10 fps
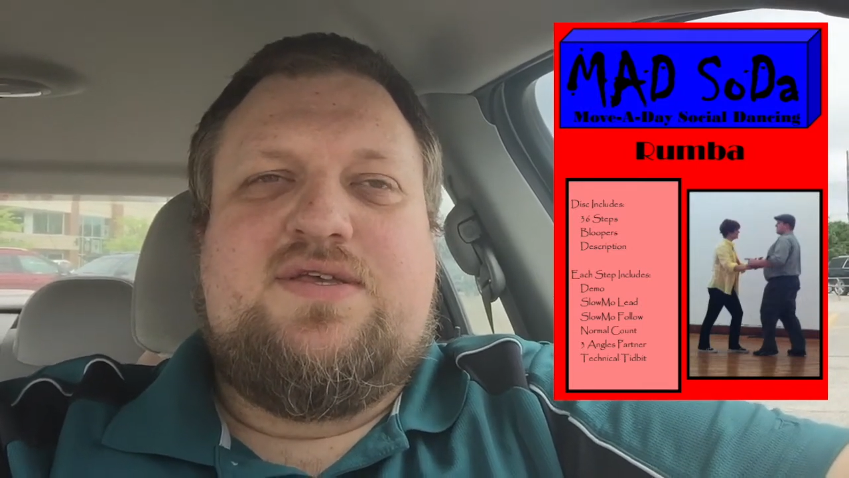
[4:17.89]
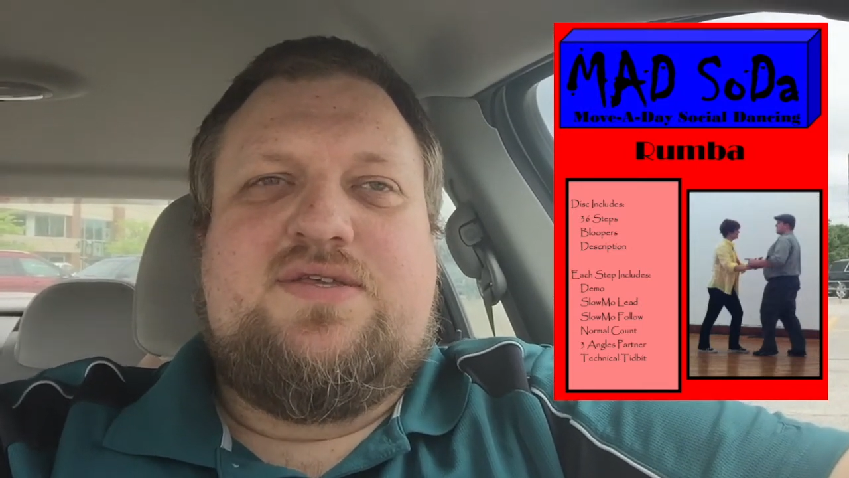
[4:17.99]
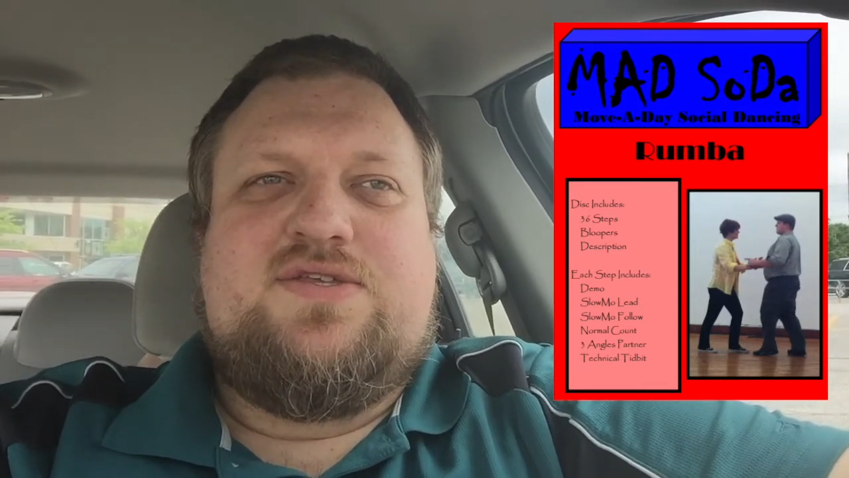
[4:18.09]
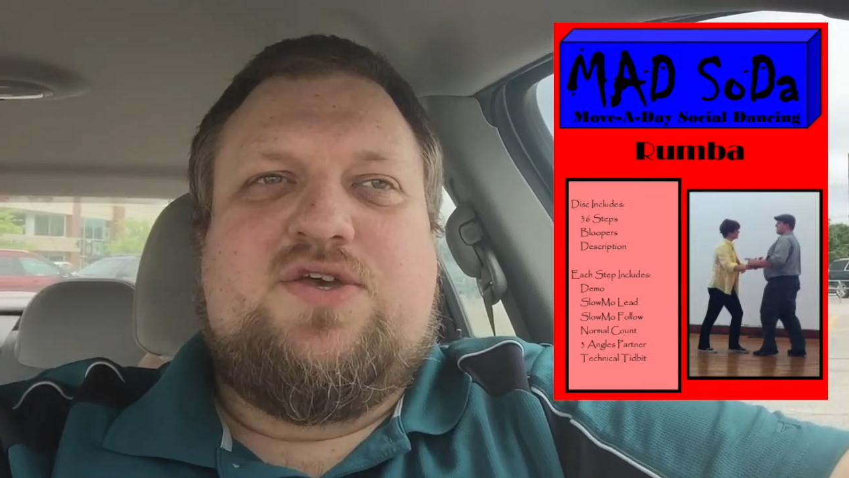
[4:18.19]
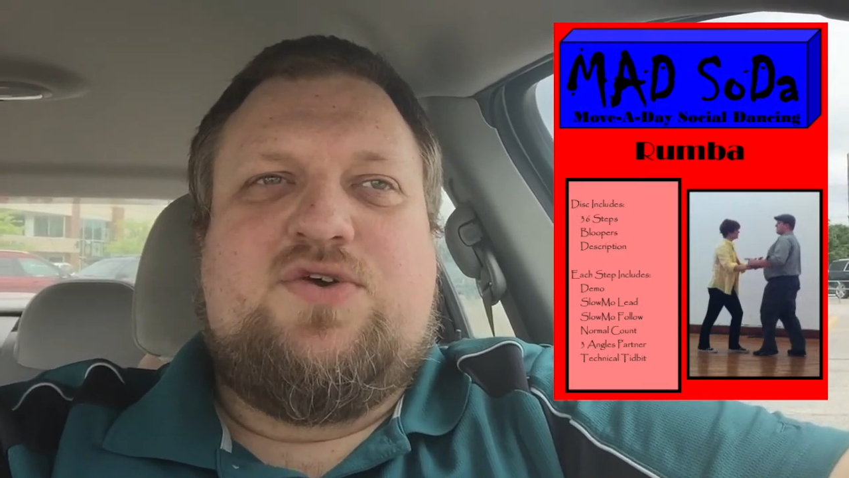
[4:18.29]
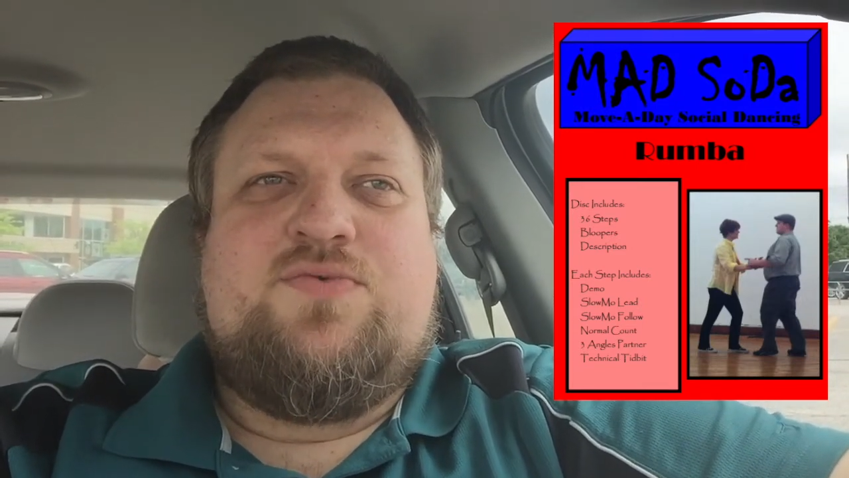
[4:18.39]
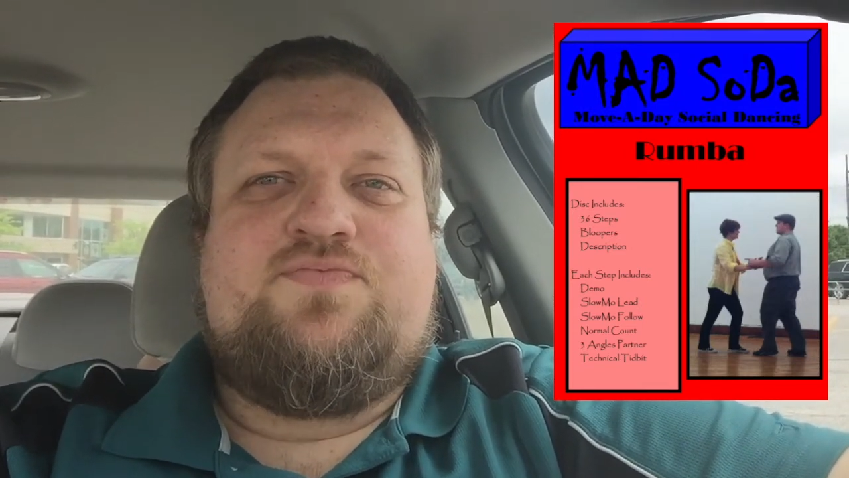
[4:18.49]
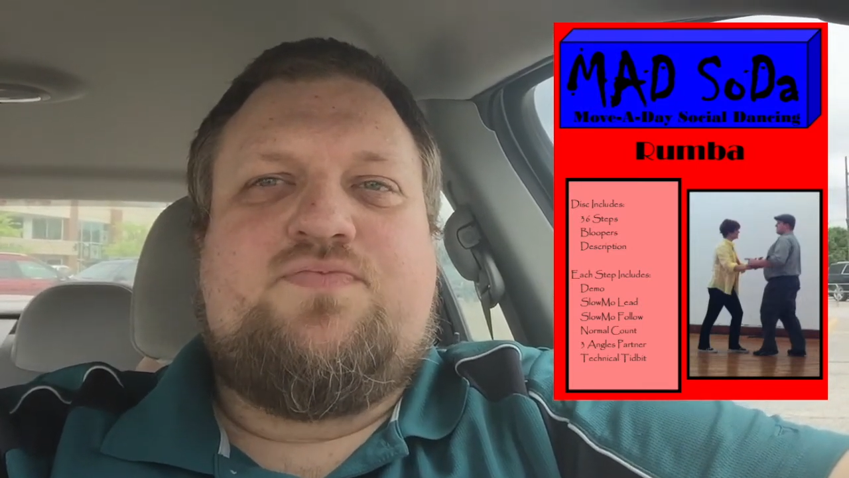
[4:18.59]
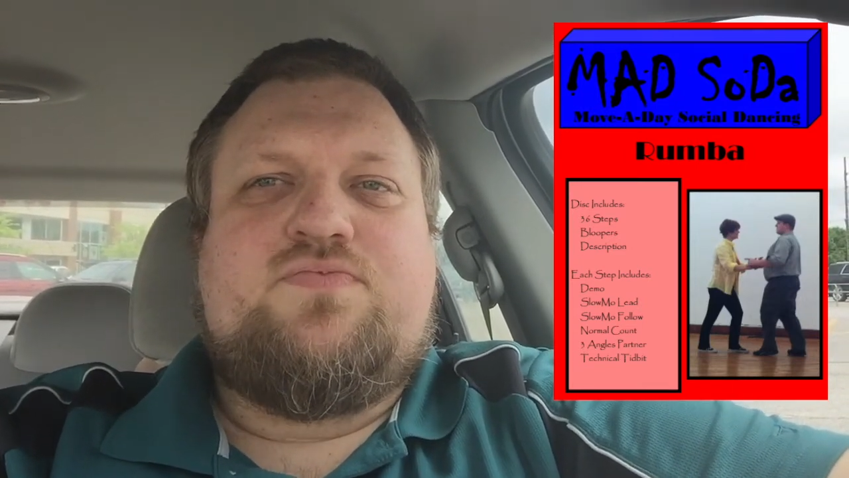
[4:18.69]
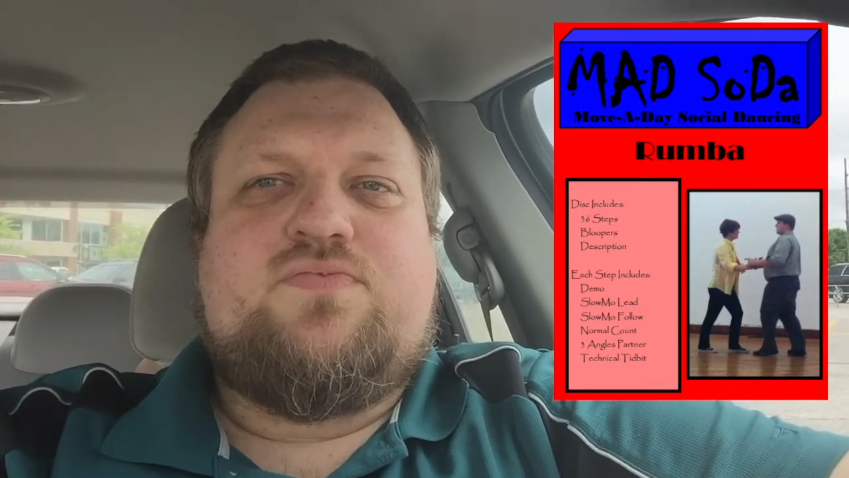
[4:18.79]
So
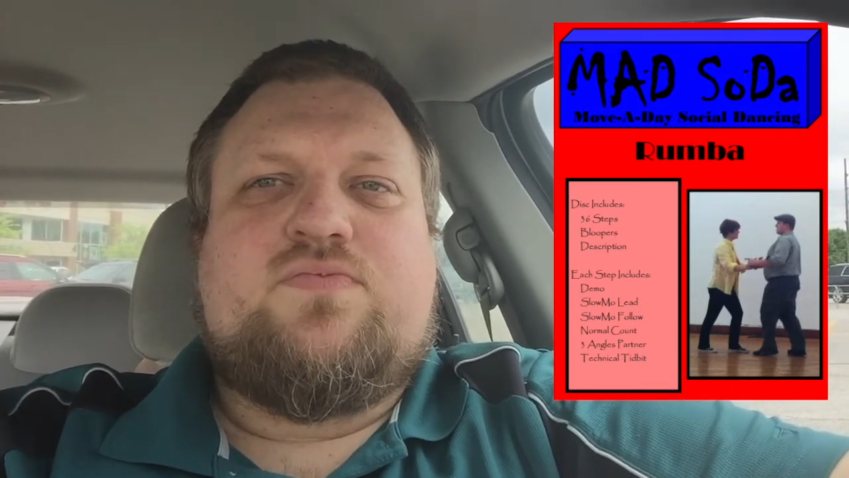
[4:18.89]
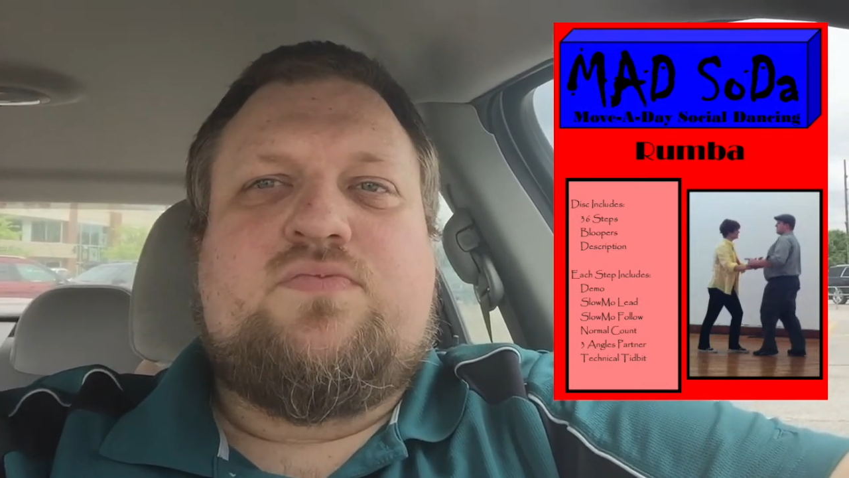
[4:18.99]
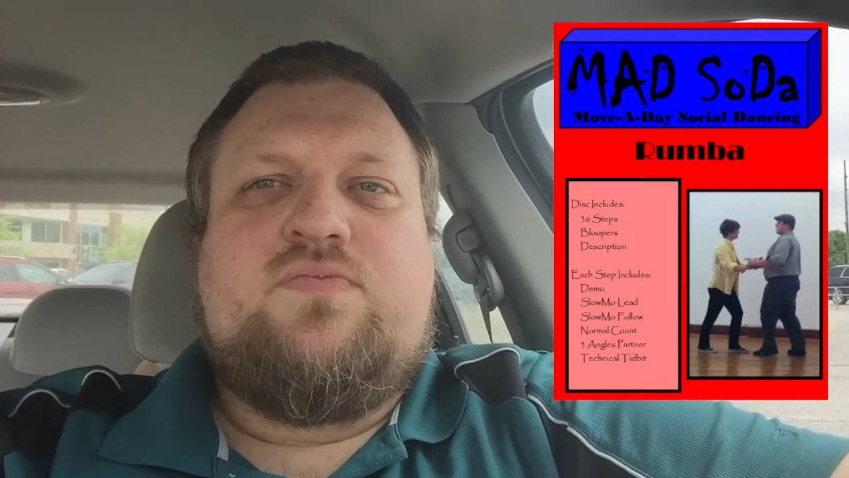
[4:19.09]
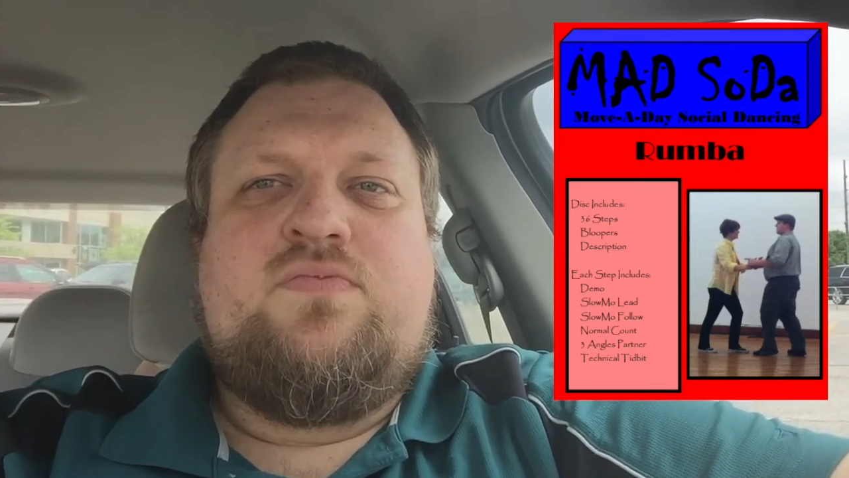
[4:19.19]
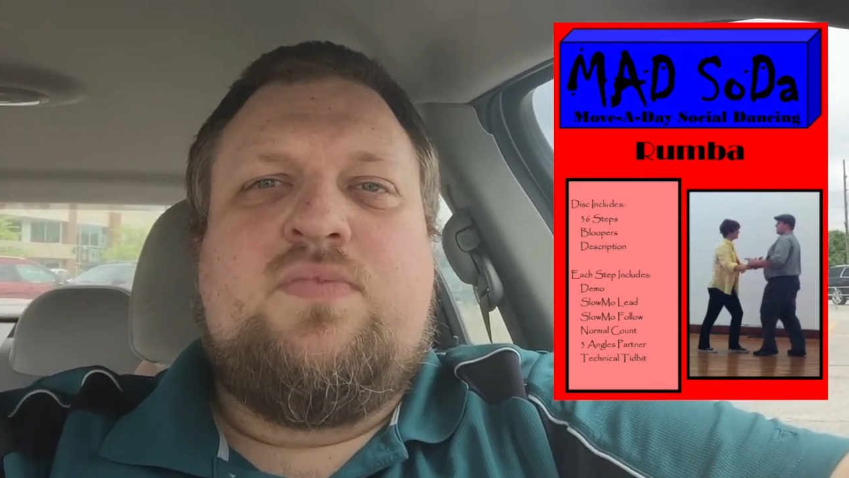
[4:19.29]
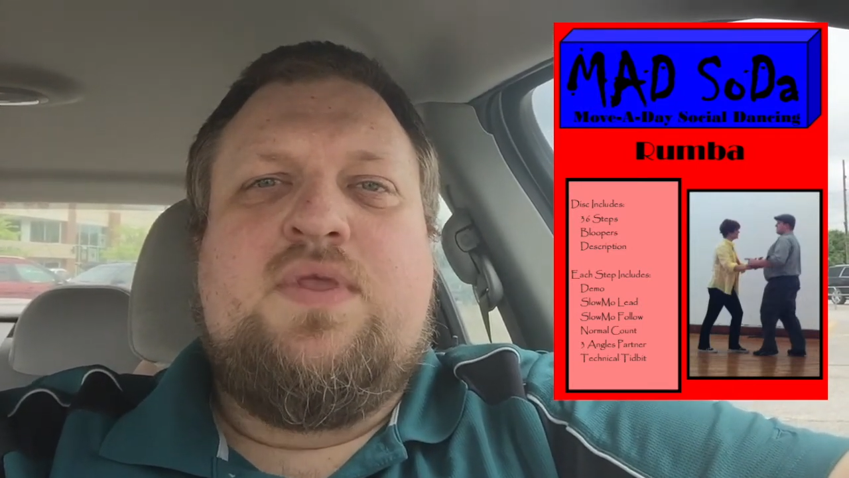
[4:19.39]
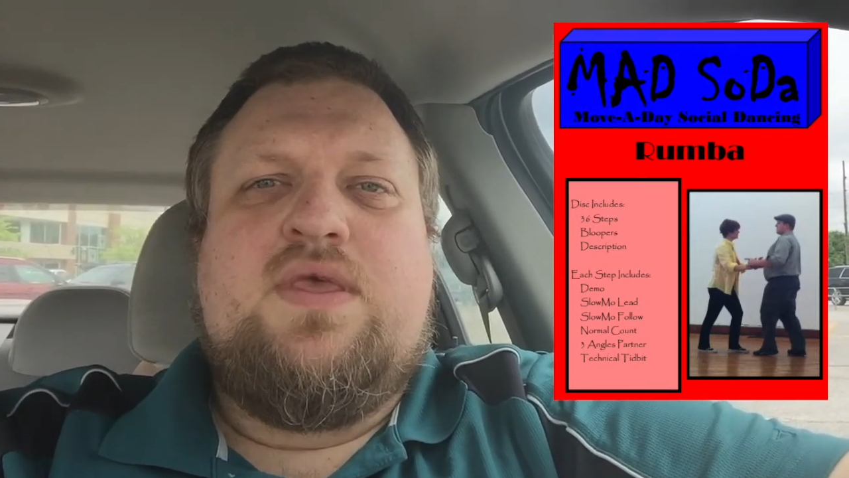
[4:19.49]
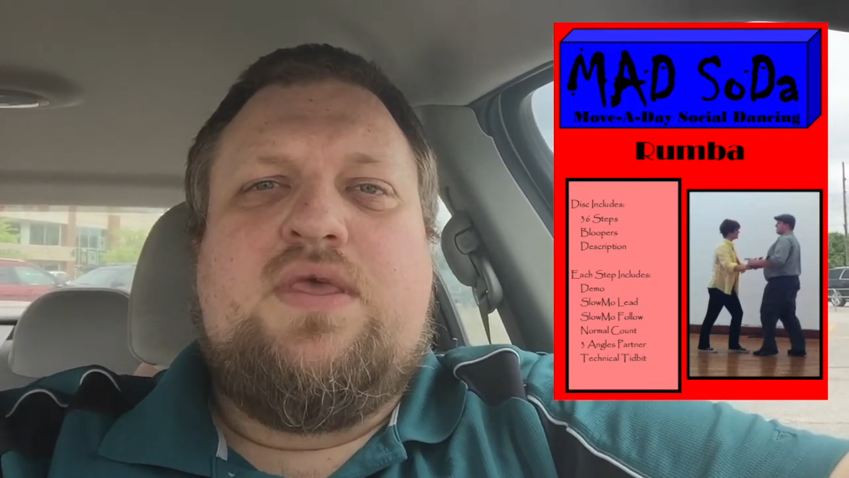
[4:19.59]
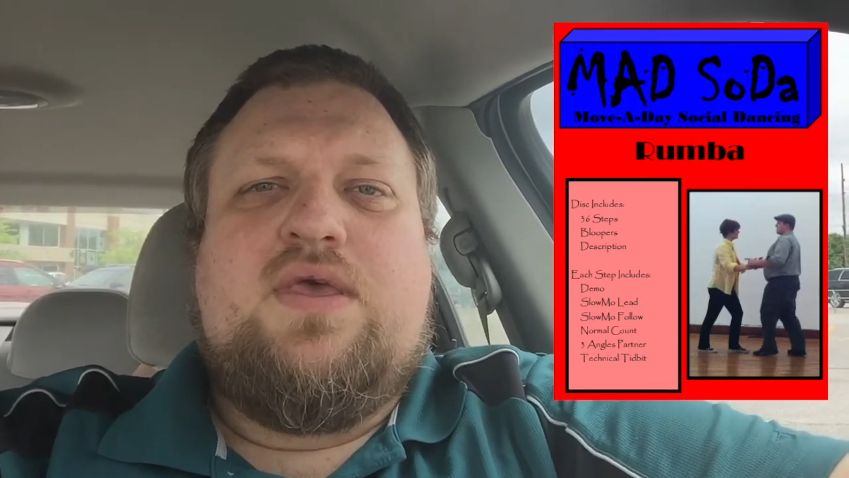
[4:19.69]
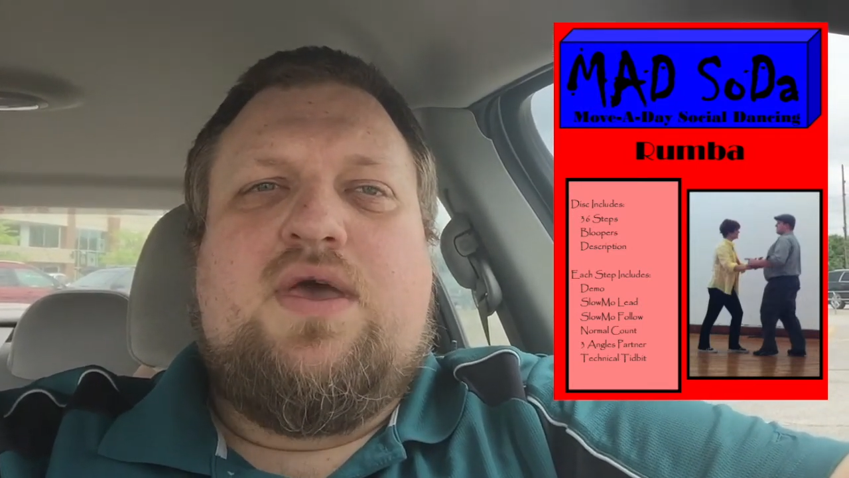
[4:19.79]

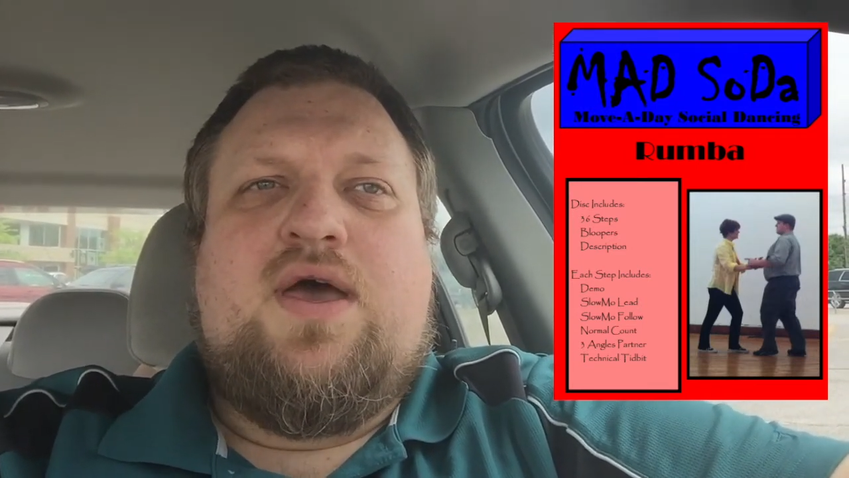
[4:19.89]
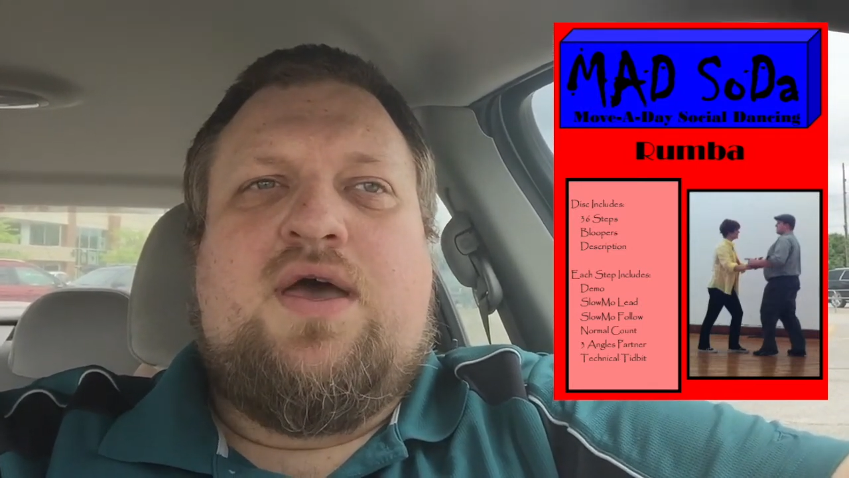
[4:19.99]
the